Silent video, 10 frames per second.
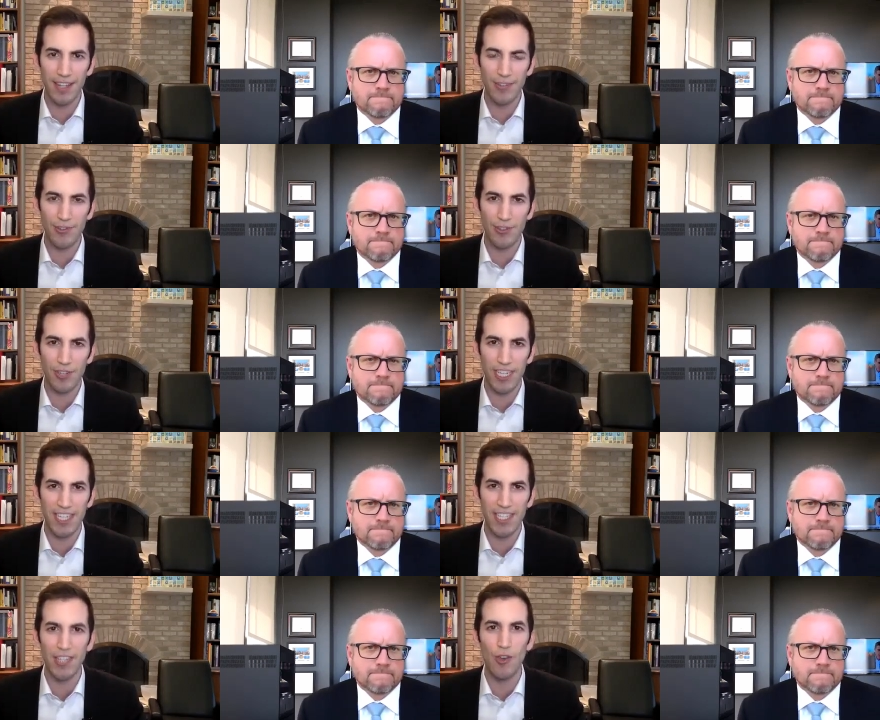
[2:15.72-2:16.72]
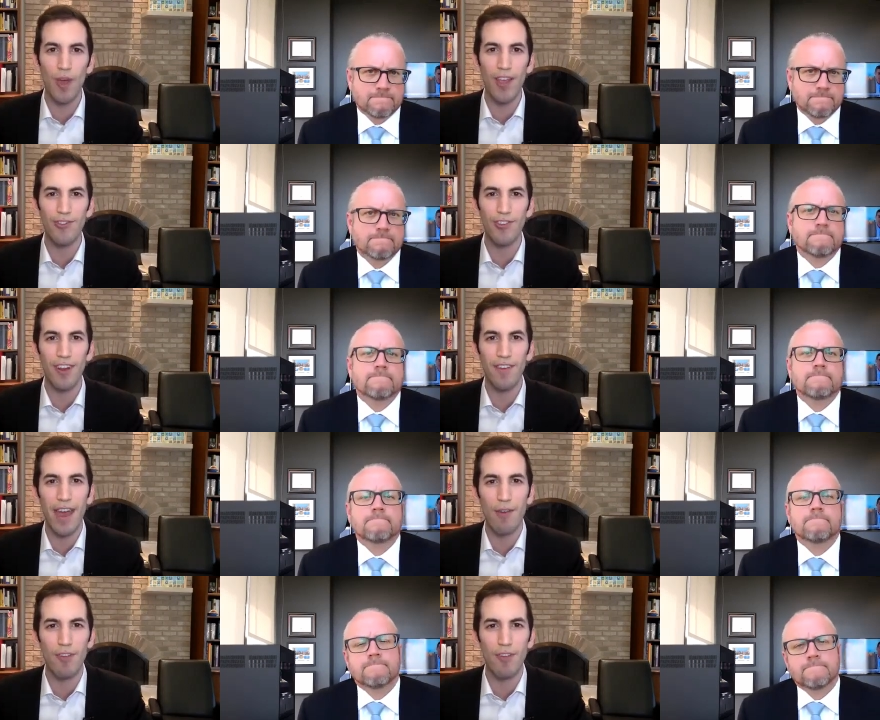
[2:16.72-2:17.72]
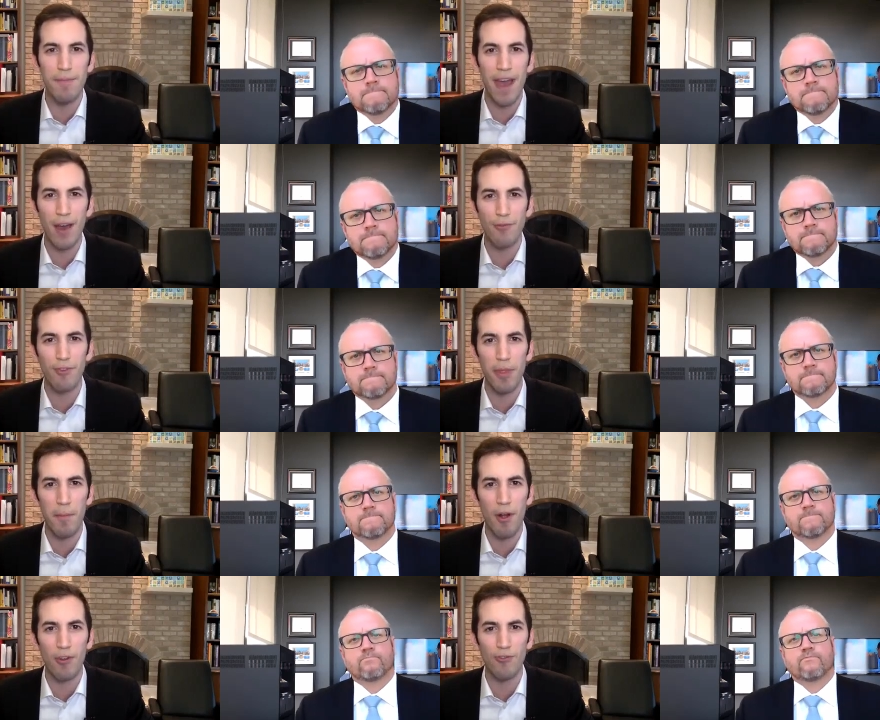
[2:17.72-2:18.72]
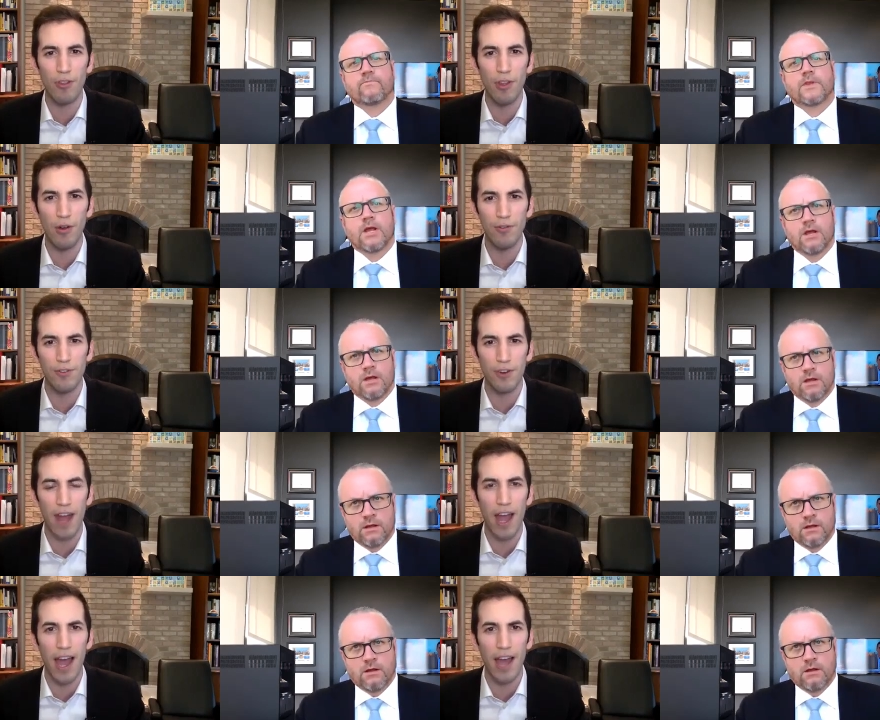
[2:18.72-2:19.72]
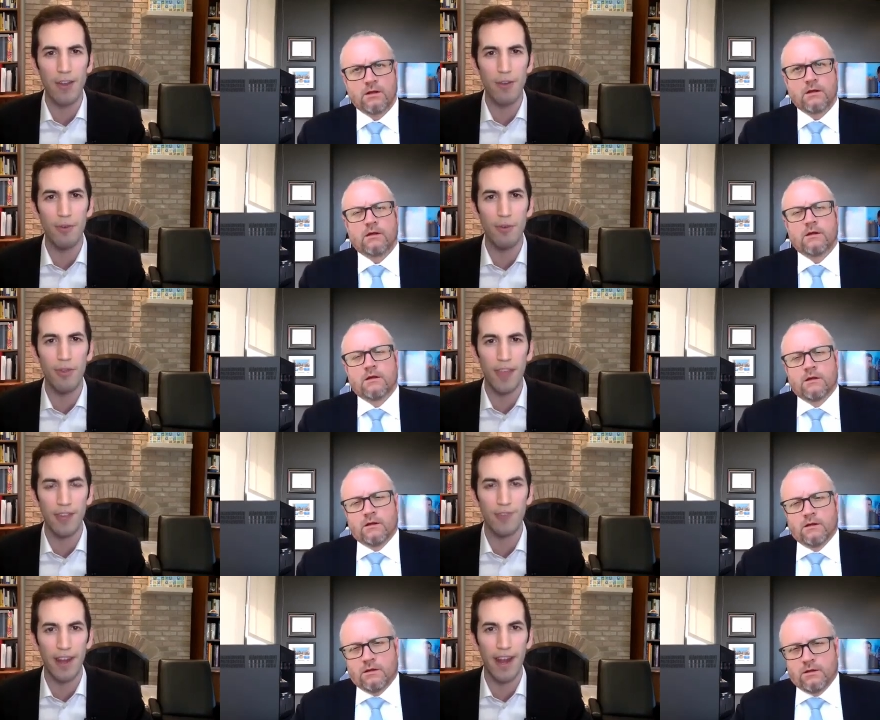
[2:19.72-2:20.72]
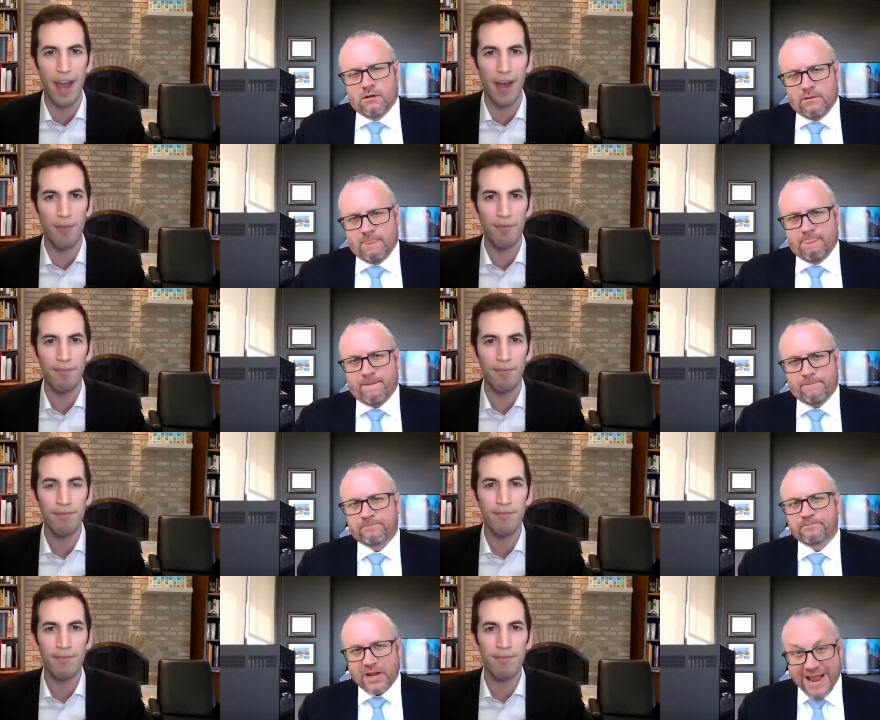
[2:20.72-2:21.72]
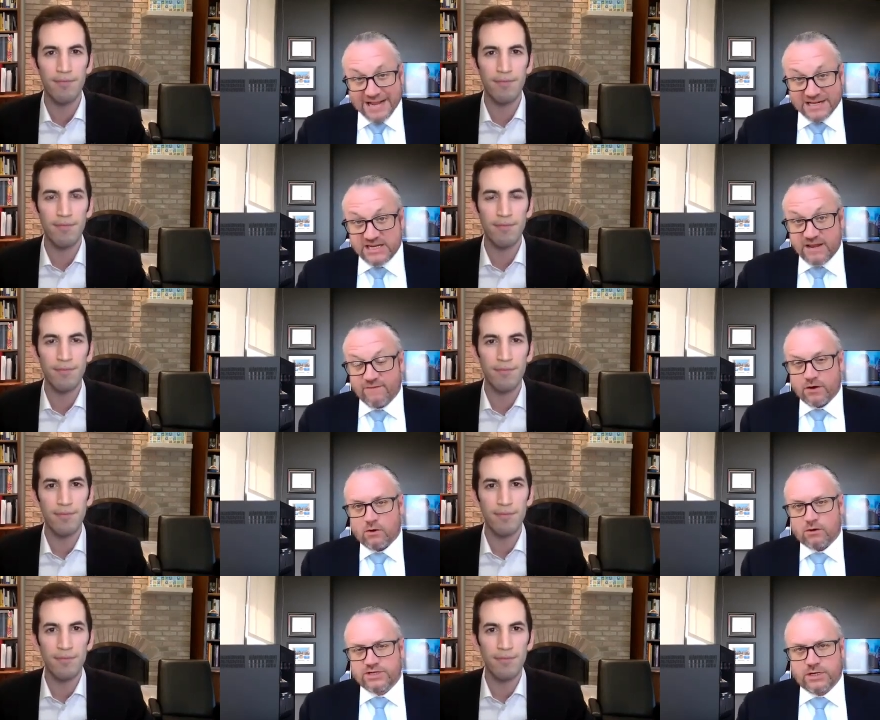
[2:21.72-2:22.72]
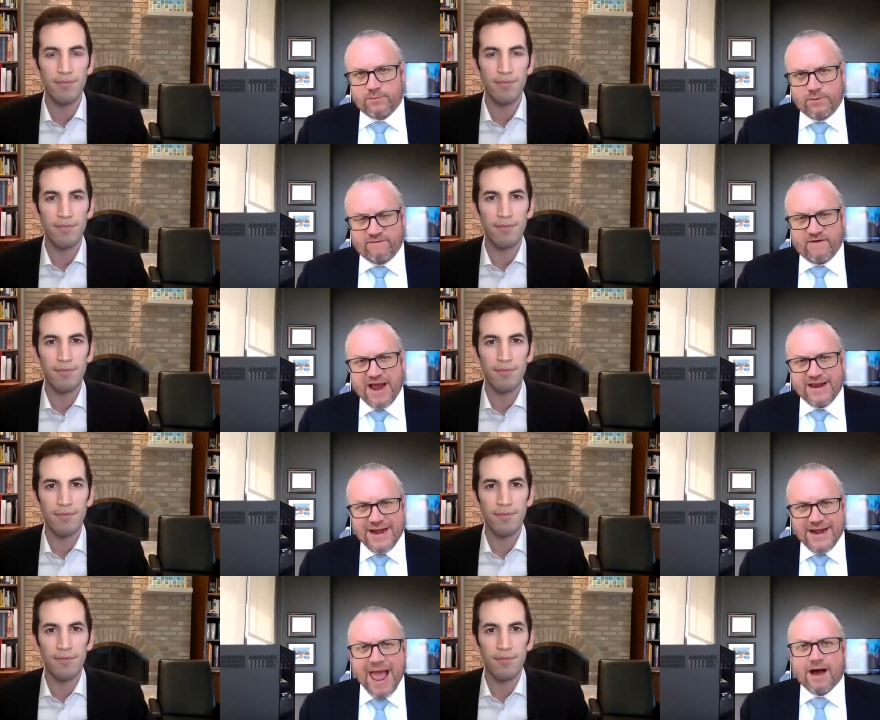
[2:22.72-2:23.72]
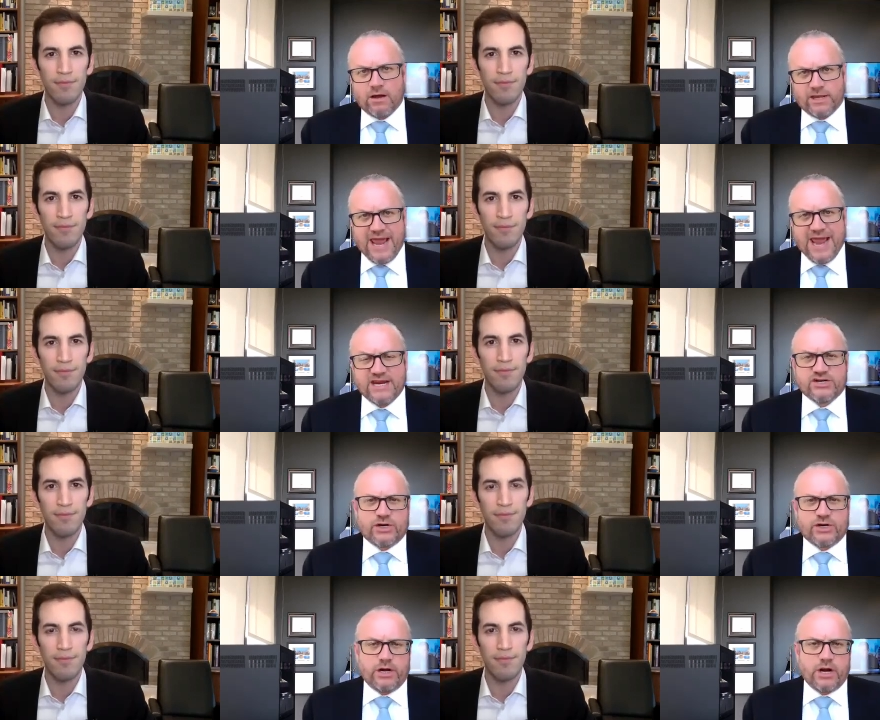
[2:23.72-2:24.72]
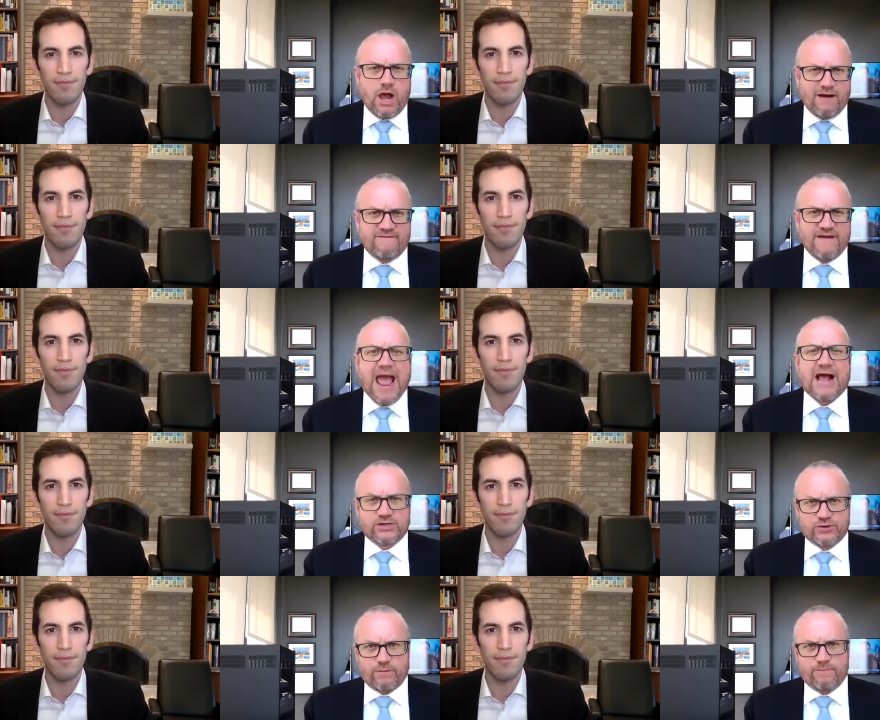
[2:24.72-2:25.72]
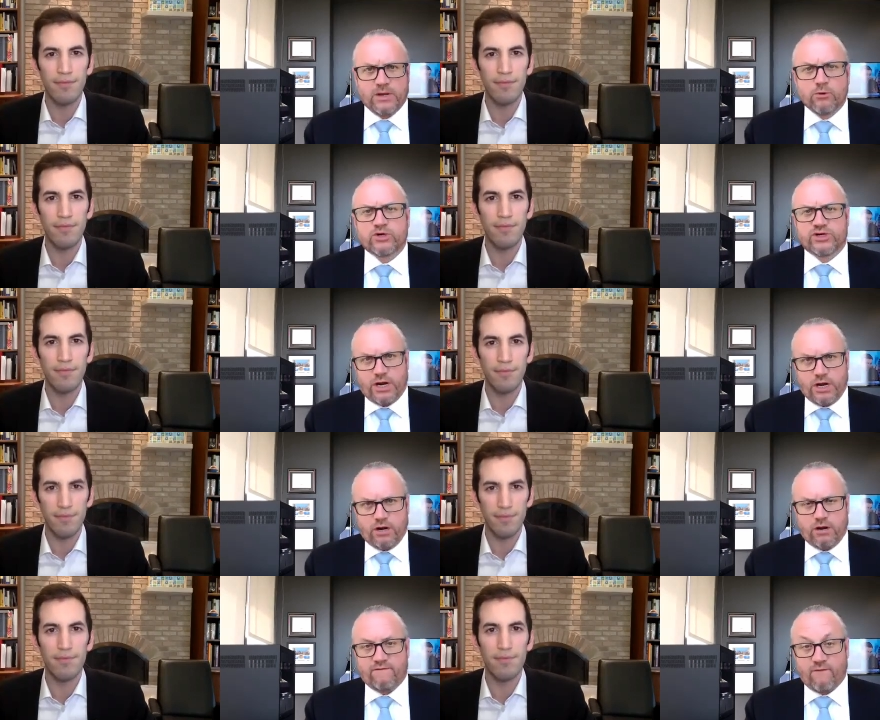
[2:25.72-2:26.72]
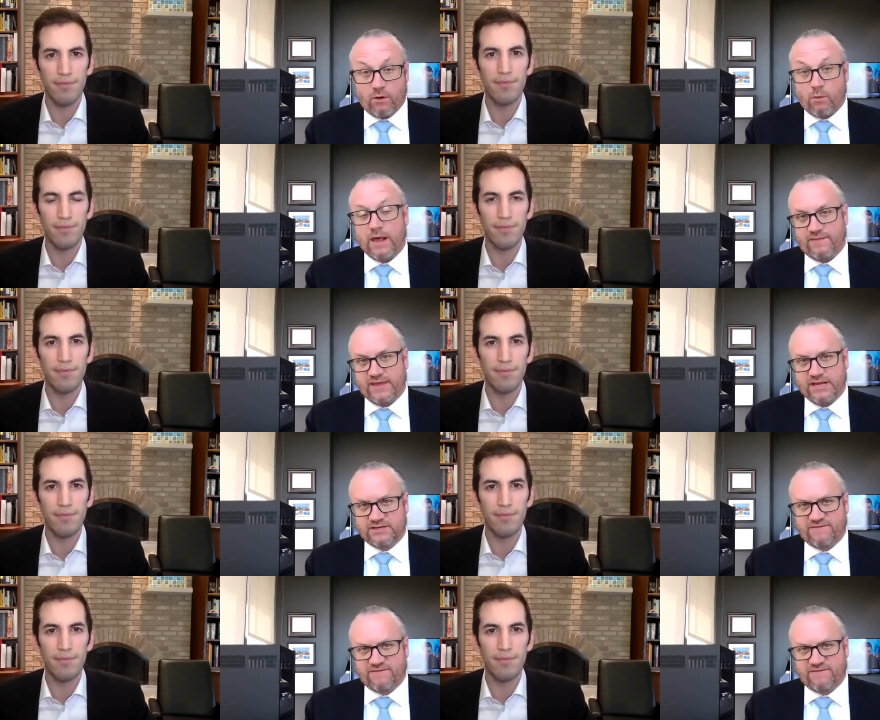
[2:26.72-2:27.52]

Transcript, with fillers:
Speaker 1: is just a continuation of that rebound from the March lows, or how, how do you view things right now?
Speaker 2: Yeah, it's difficult to provide an allocation of attribution for what these